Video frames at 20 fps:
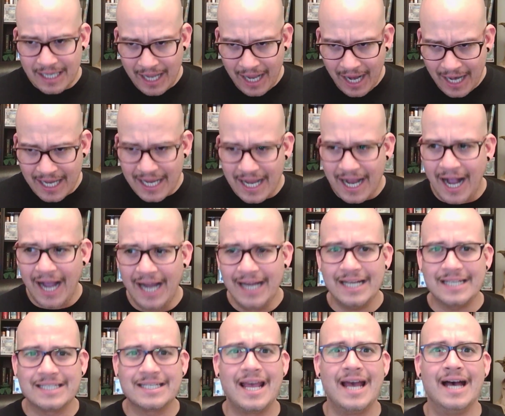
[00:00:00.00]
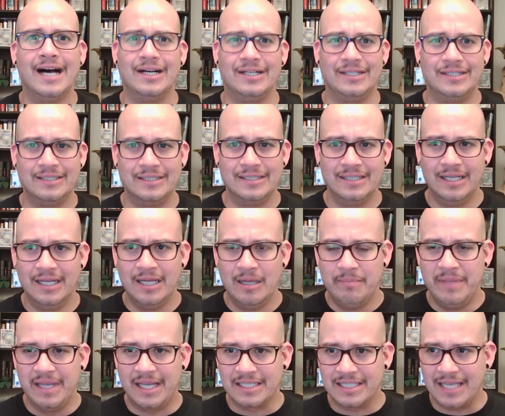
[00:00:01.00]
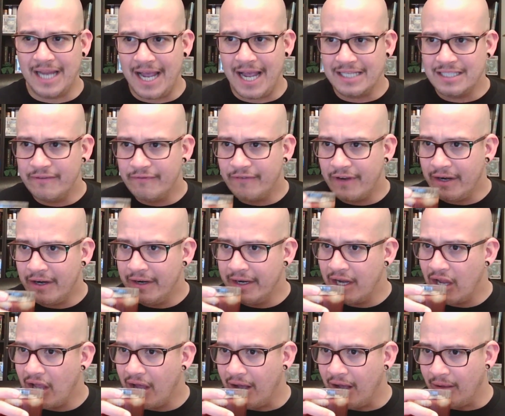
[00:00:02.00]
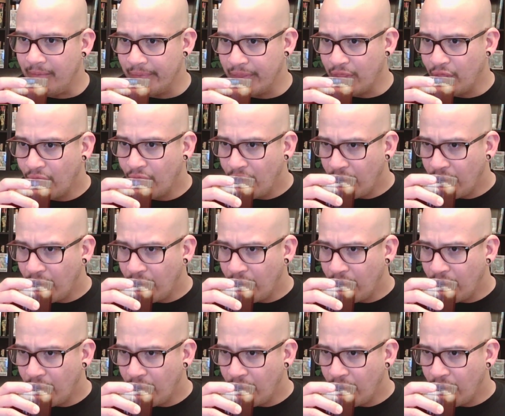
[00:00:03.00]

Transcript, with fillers: I can kind of tell. because he has a very um,